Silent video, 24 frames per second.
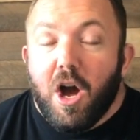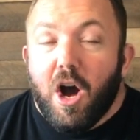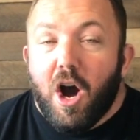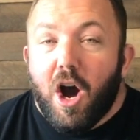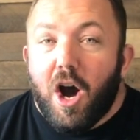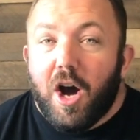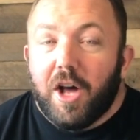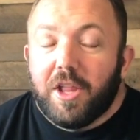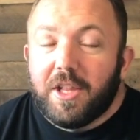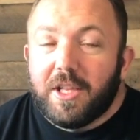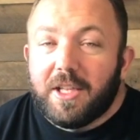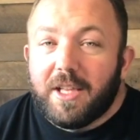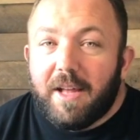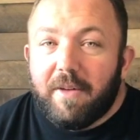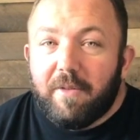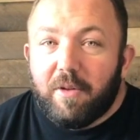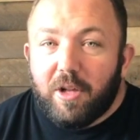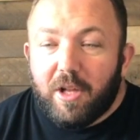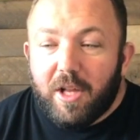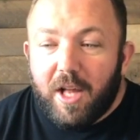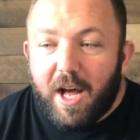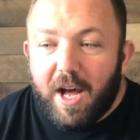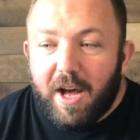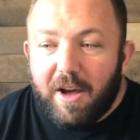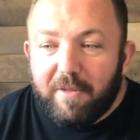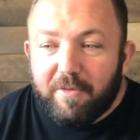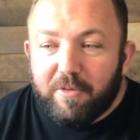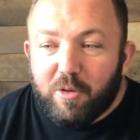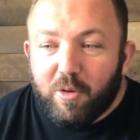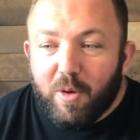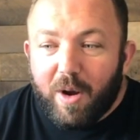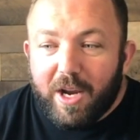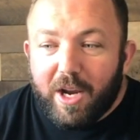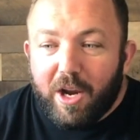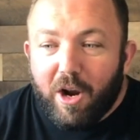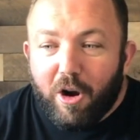on the level of
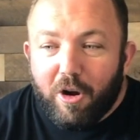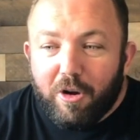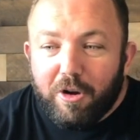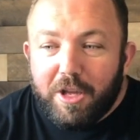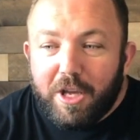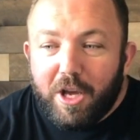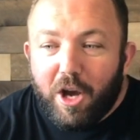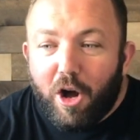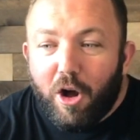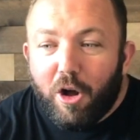Greg Hardy,